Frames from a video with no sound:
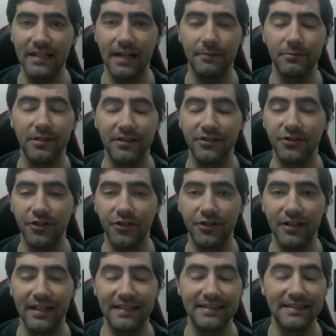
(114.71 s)
and I'm going to show
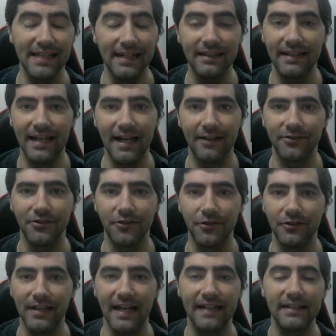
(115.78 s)
you exactly how to do
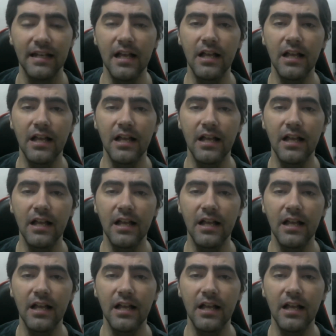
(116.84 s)
that